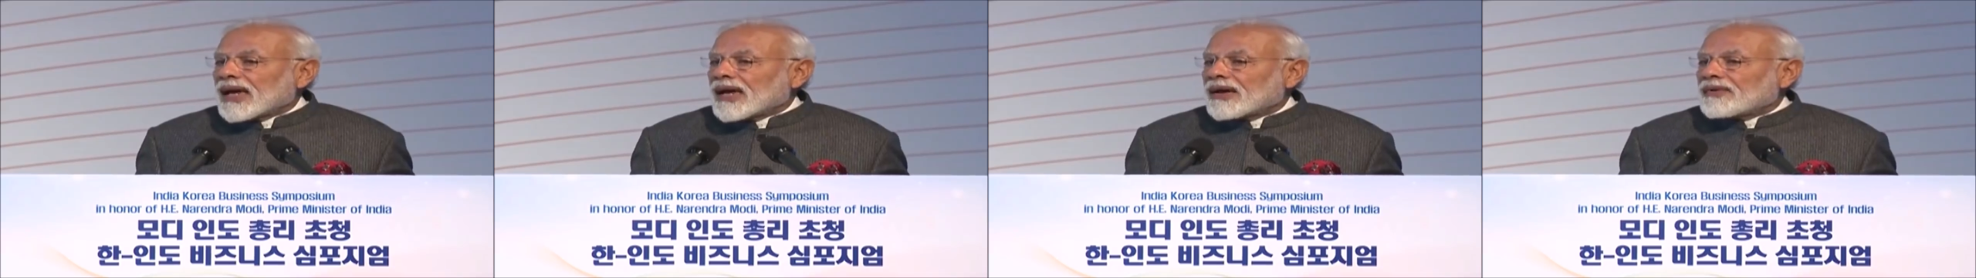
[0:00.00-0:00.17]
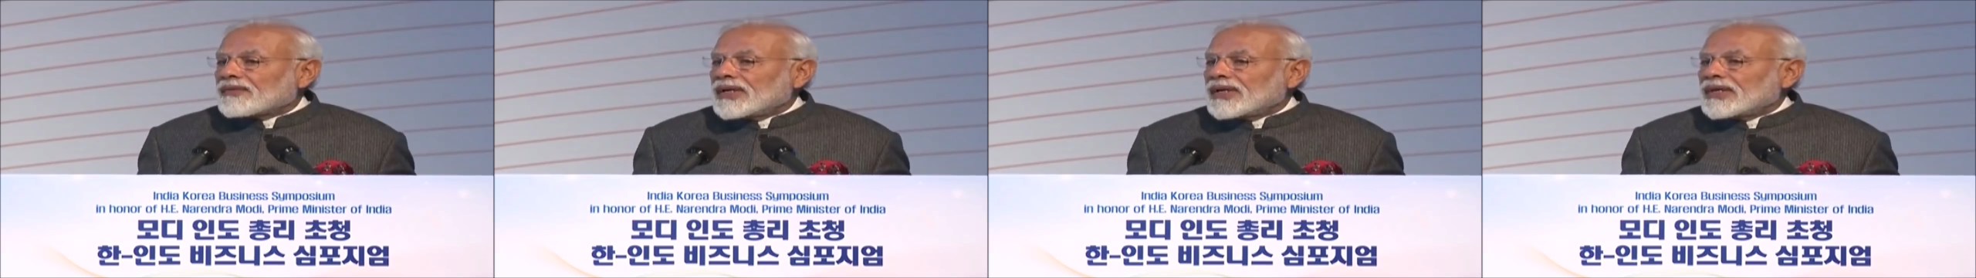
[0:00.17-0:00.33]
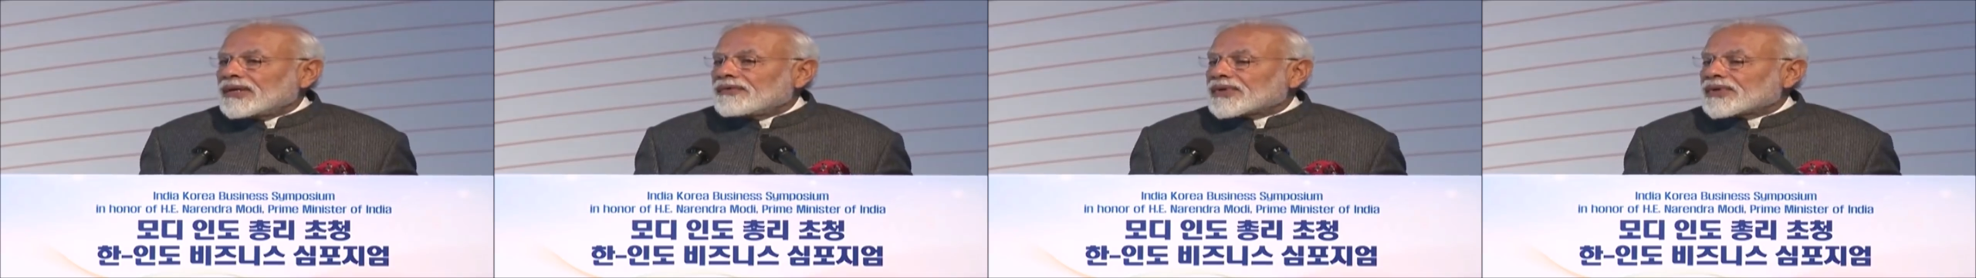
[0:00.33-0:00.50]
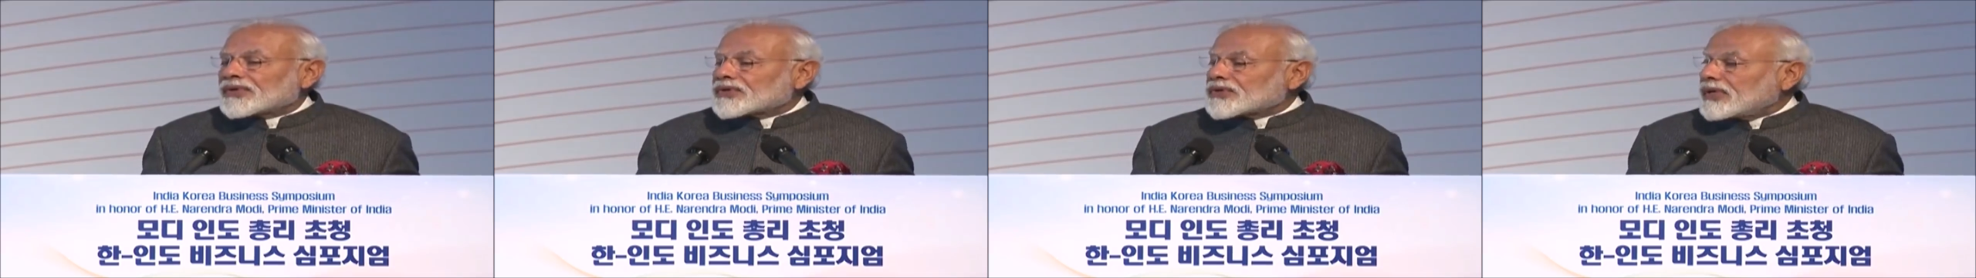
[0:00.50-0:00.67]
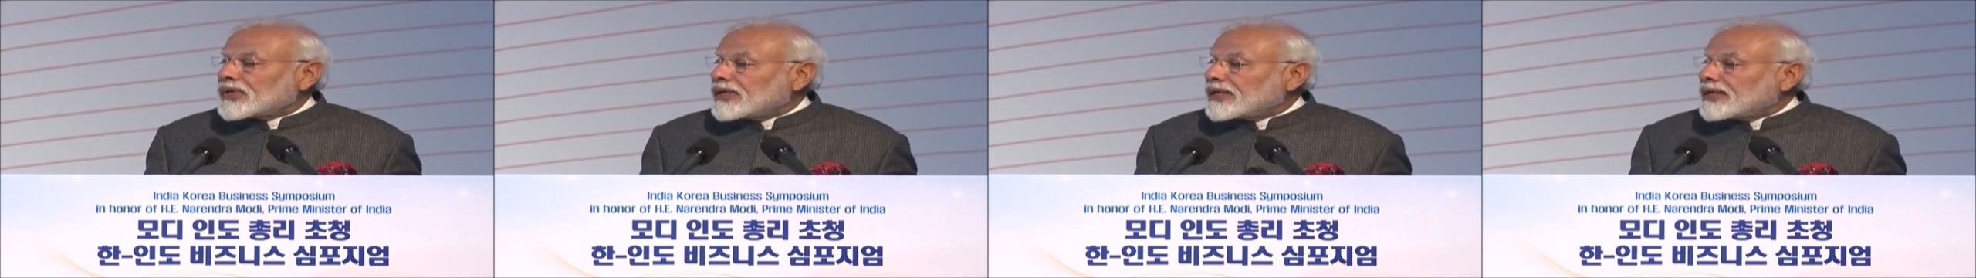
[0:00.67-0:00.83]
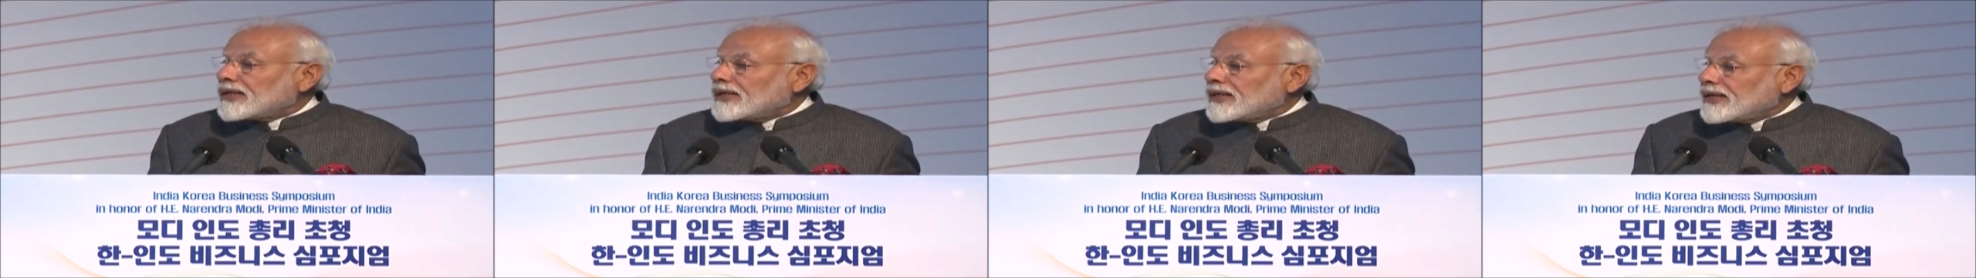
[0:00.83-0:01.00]
have
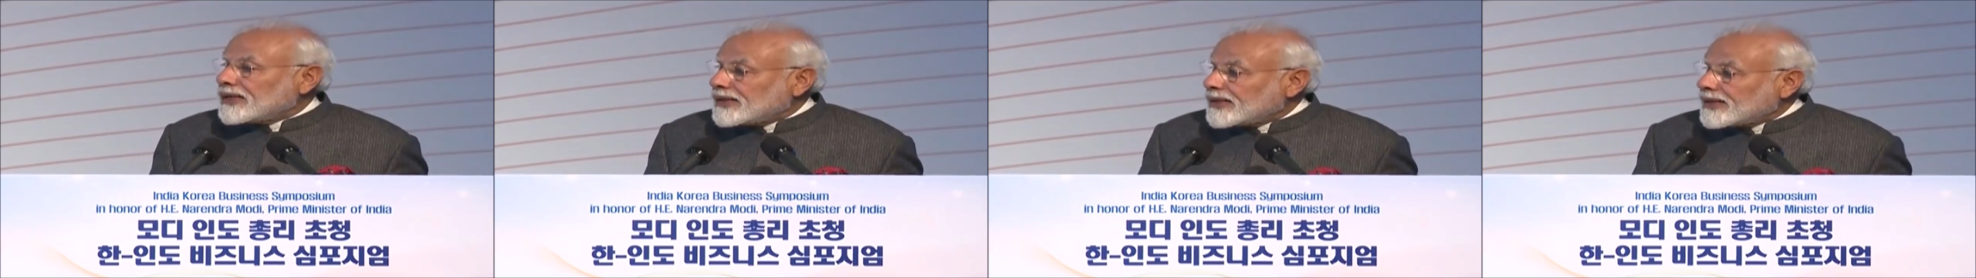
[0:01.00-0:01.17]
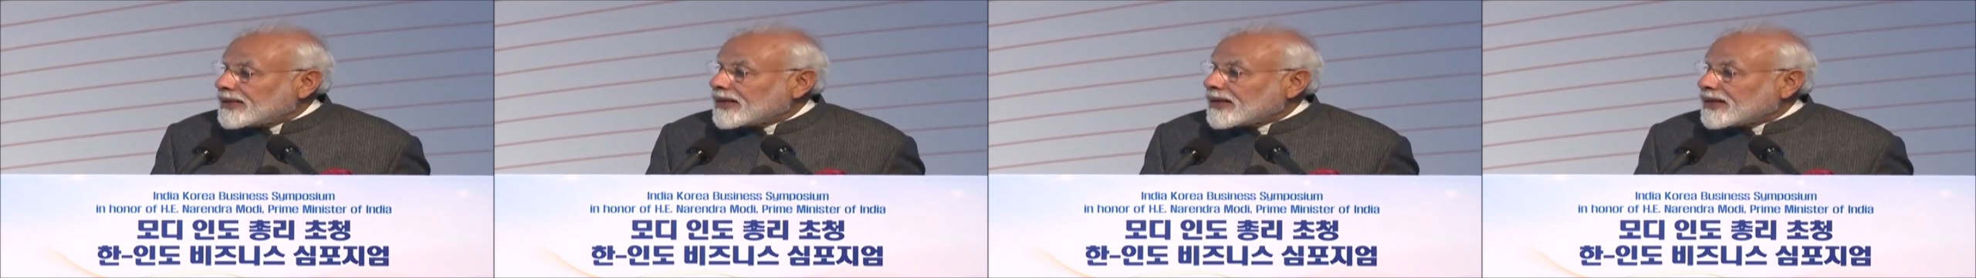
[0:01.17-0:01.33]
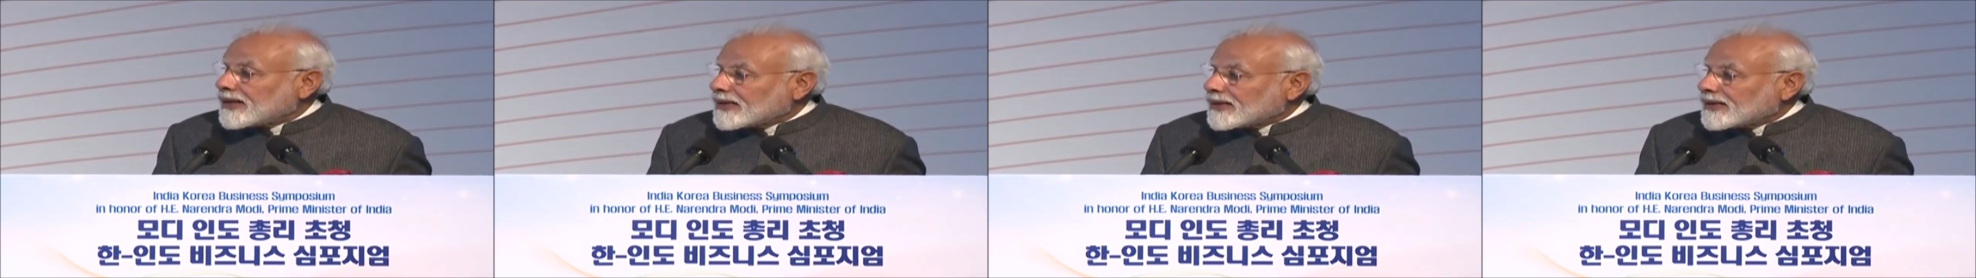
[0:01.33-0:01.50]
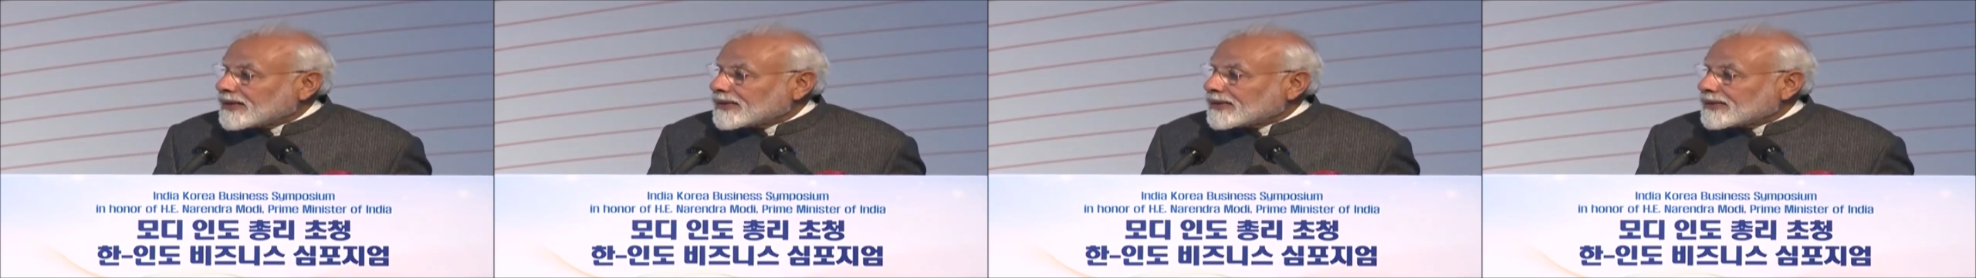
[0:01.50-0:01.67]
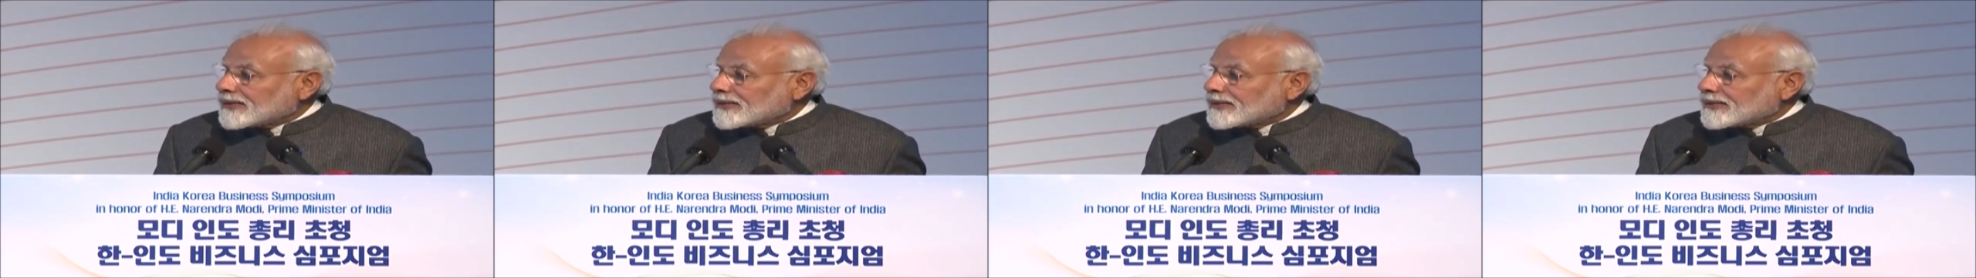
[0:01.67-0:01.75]
invested in India.